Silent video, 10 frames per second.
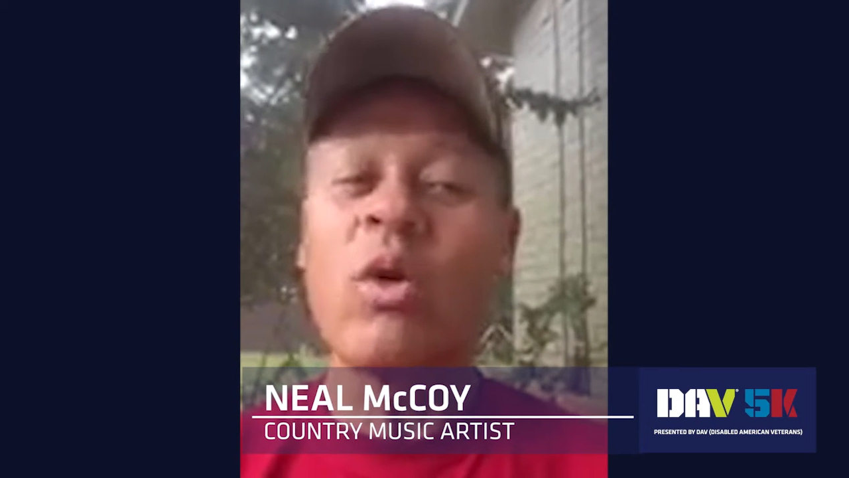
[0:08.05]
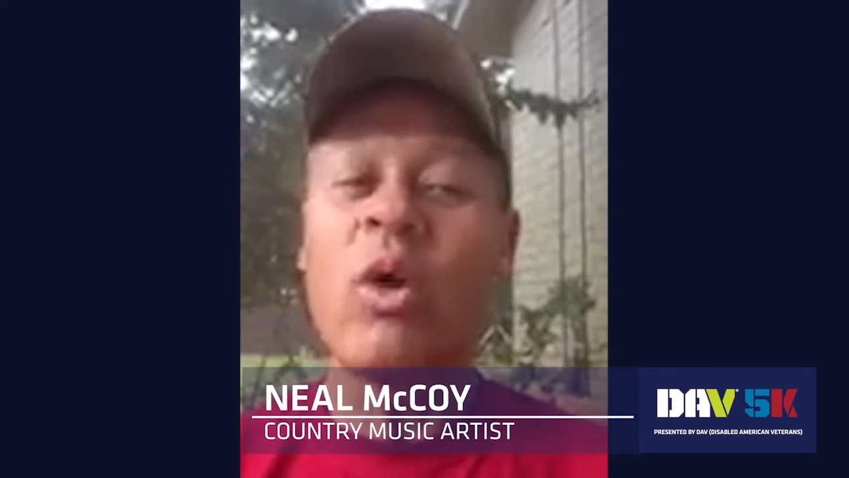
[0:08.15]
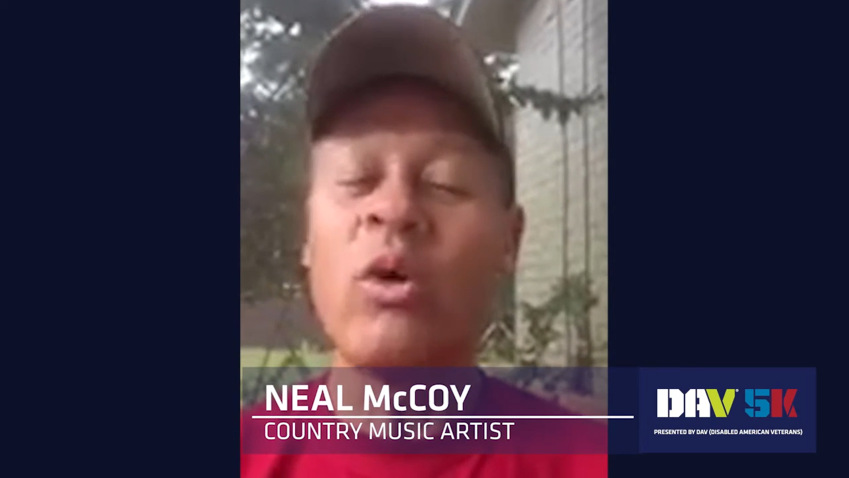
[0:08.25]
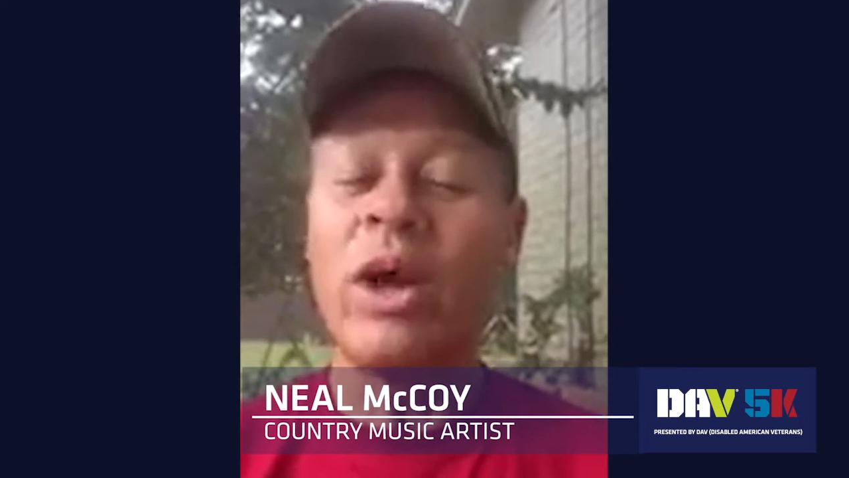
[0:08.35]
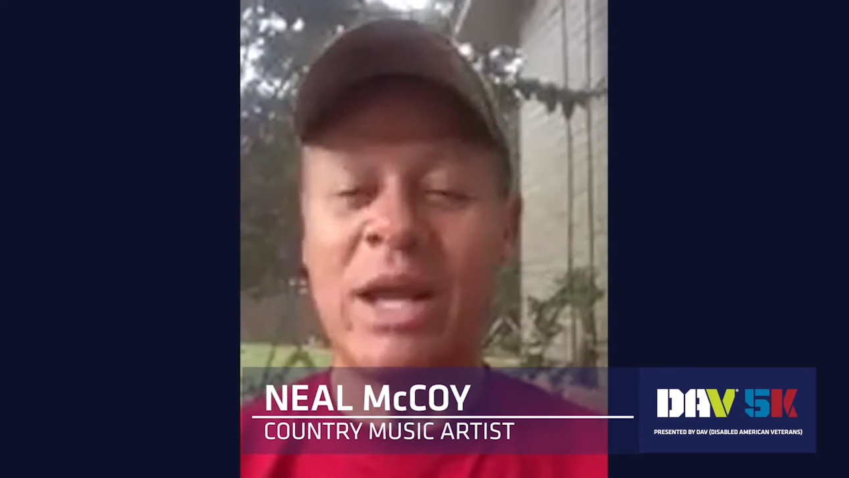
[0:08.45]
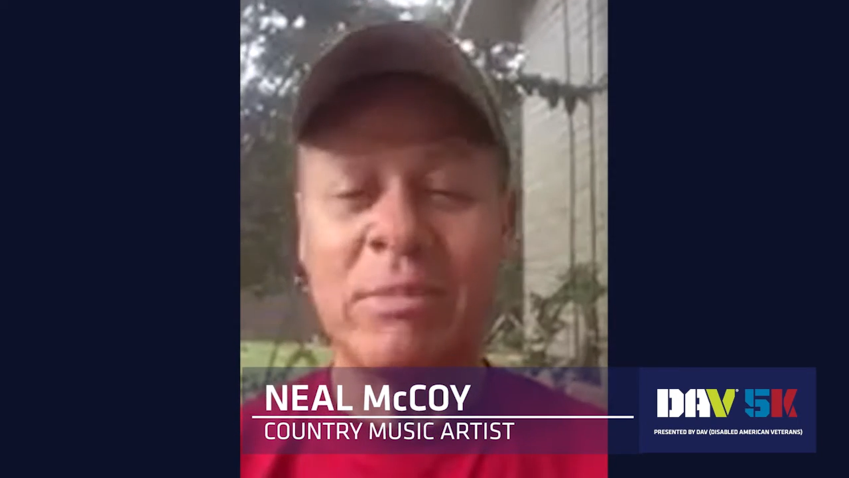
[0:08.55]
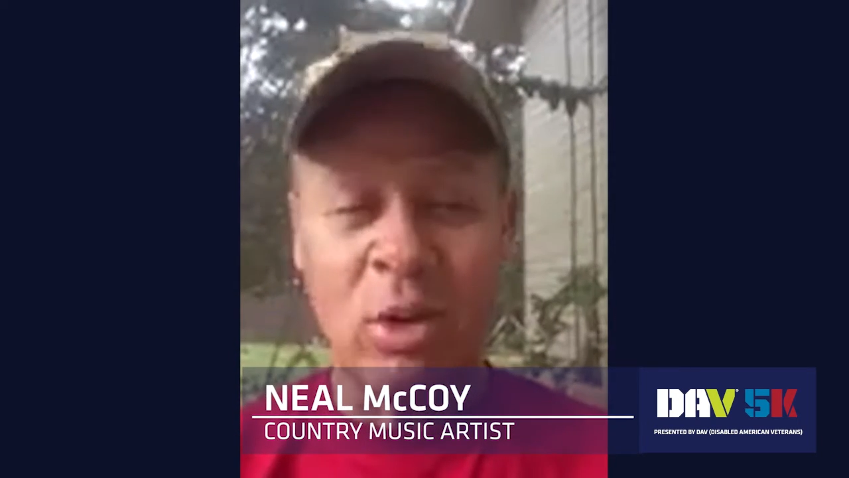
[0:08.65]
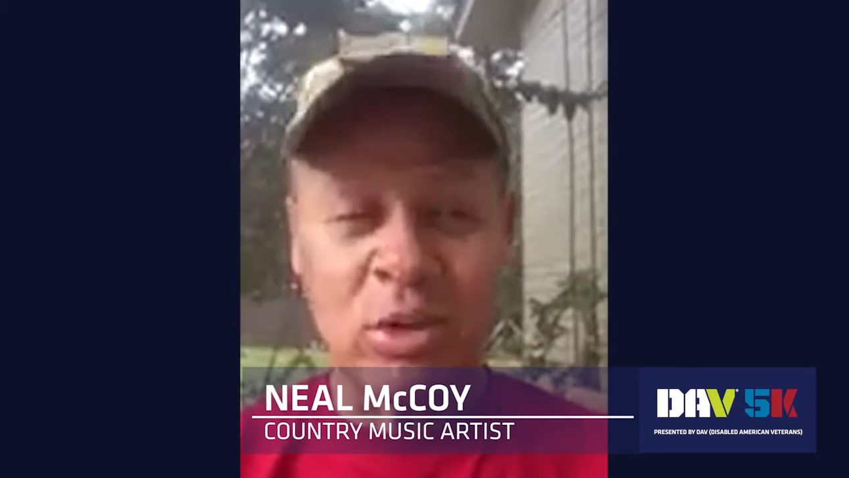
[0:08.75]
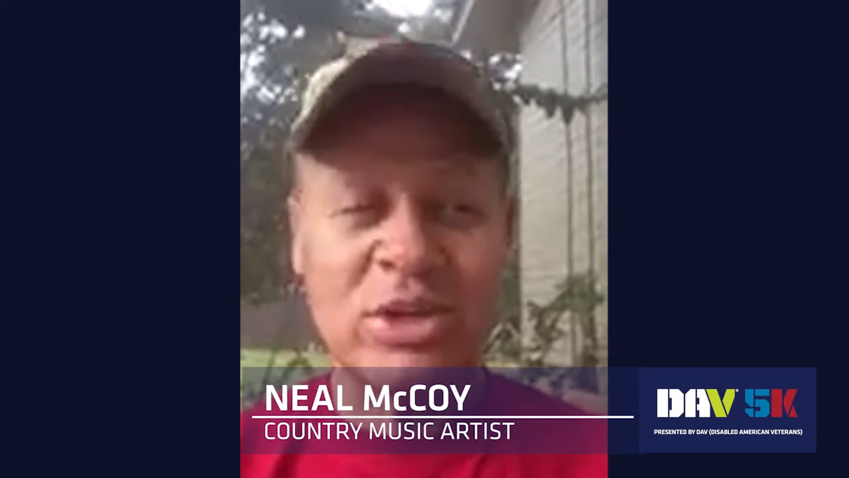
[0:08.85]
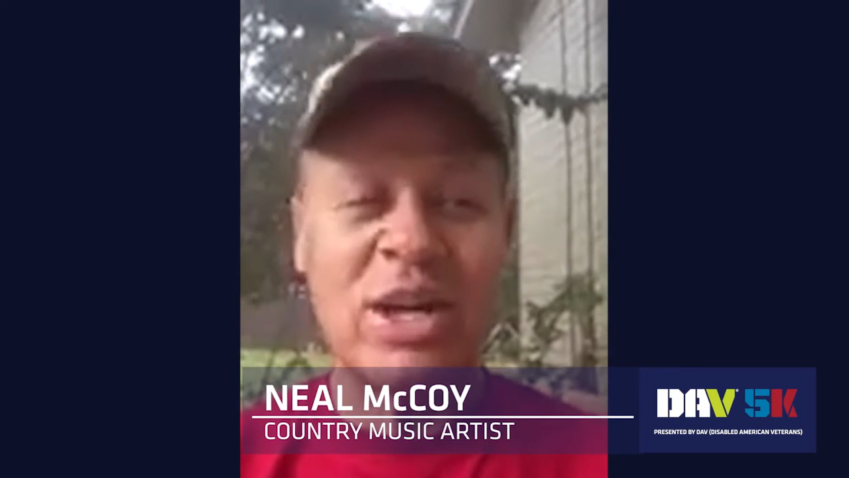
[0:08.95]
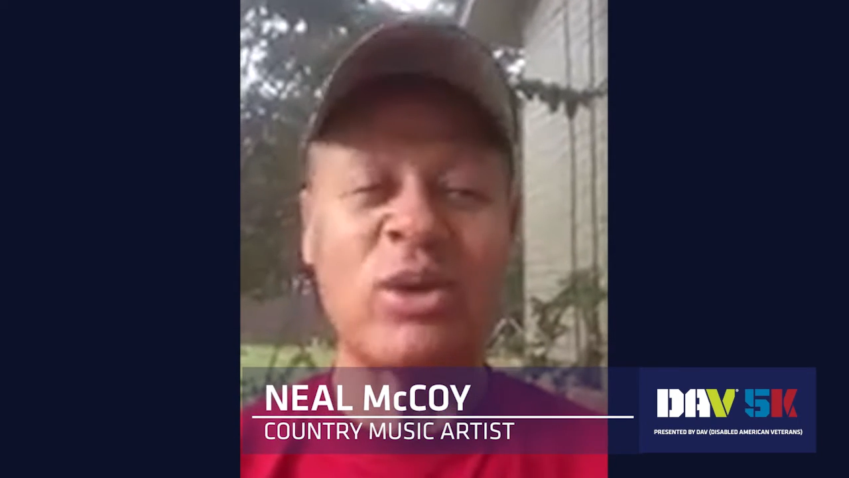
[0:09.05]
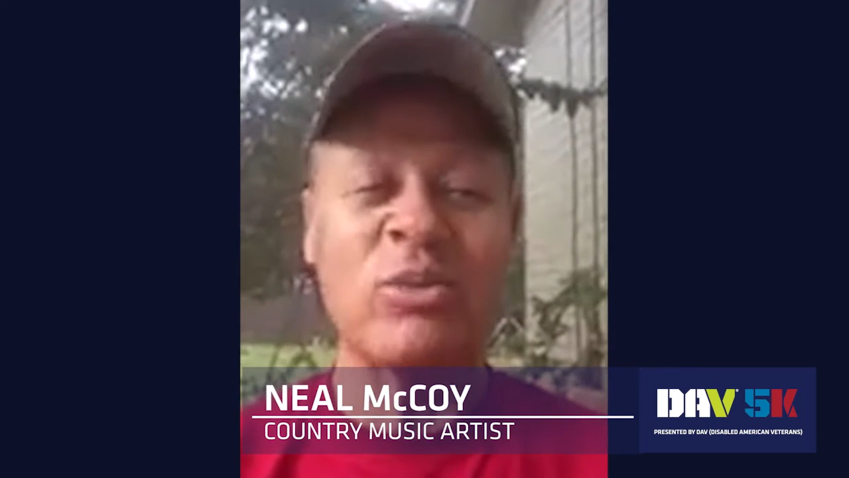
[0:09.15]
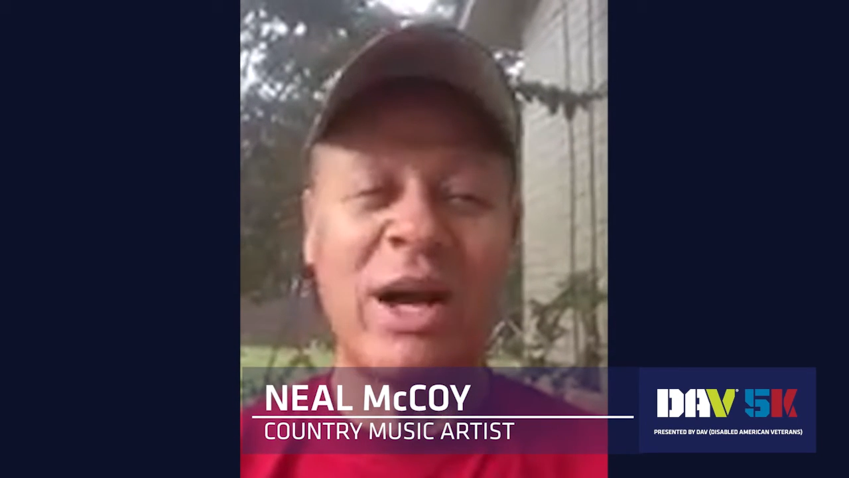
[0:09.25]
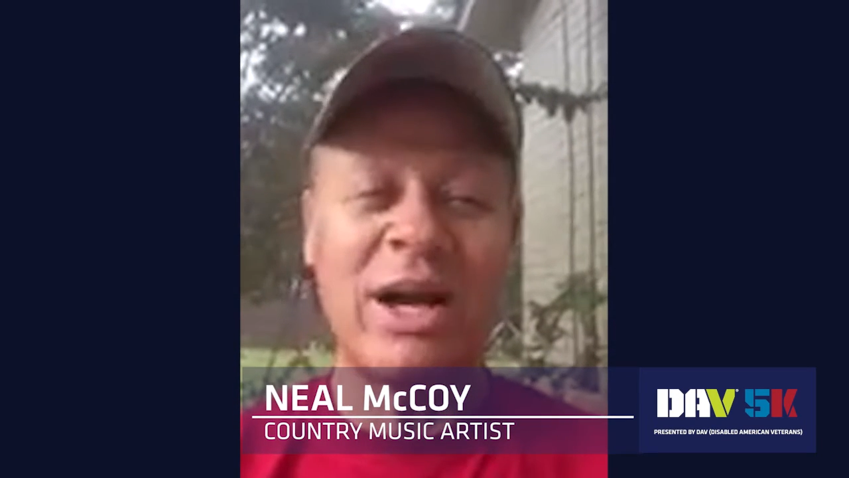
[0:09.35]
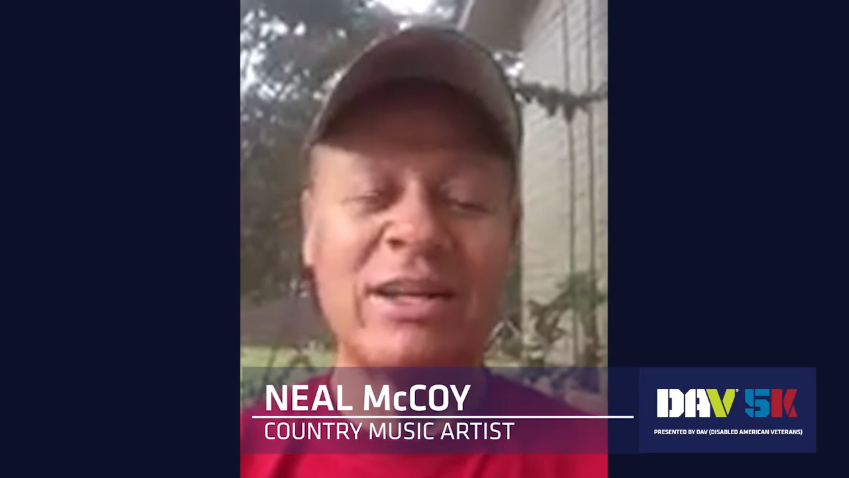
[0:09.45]
Roll, and
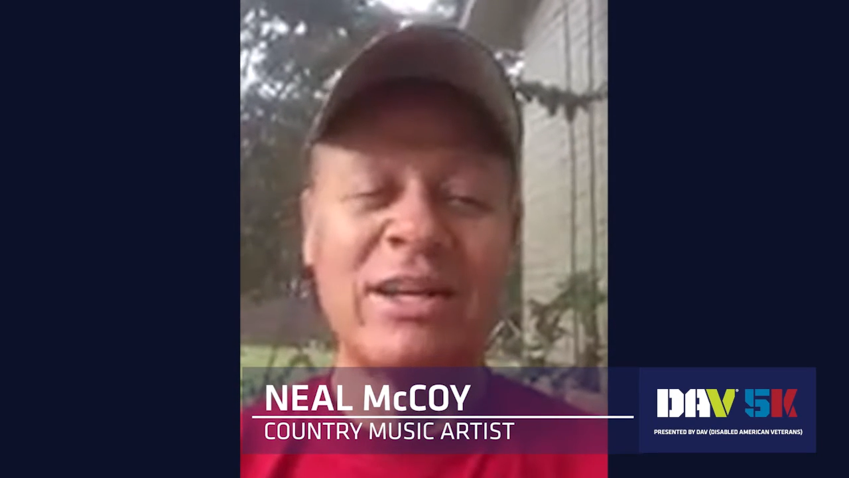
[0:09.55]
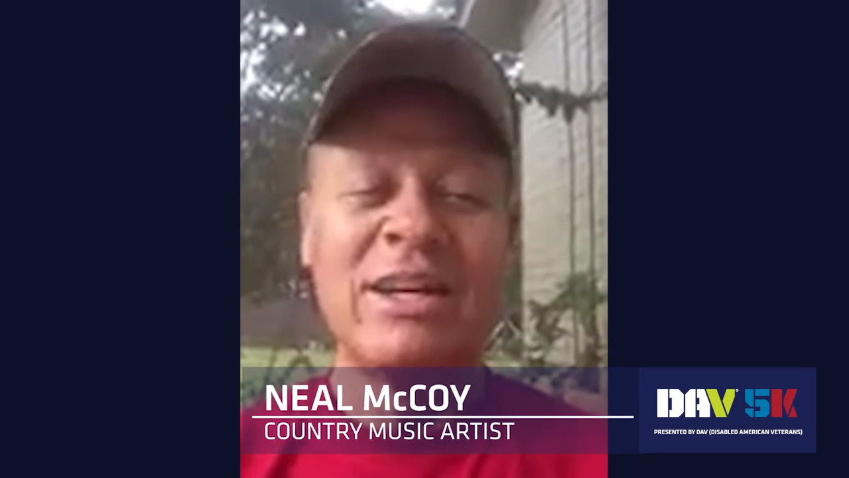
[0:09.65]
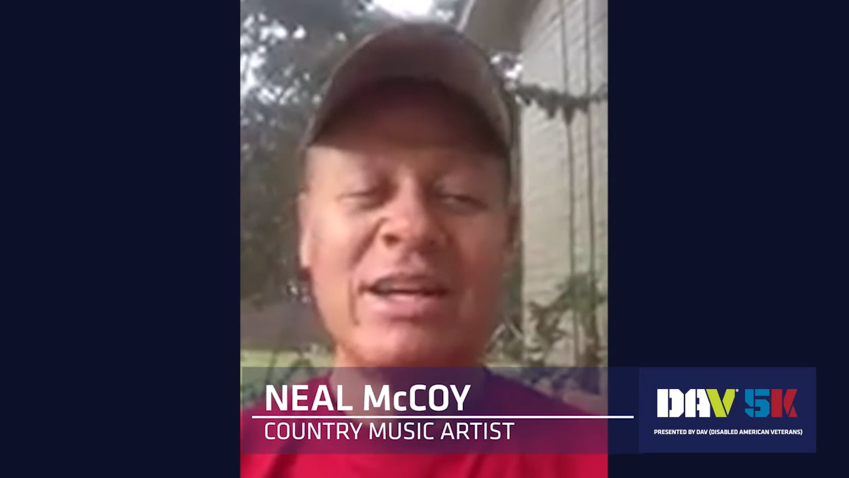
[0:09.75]
Motorcycle Ride.